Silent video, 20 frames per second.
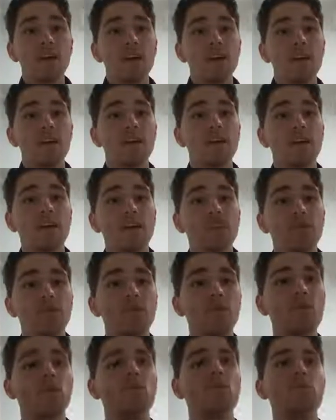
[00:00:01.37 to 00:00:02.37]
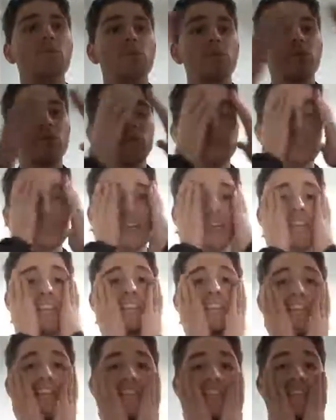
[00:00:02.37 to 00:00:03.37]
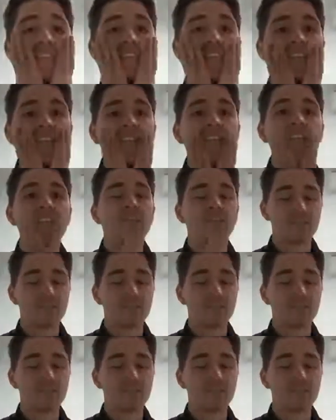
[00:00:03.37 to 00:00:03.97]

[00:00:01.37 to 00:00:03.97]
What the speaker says: Hey guys, welcome to Saints TV.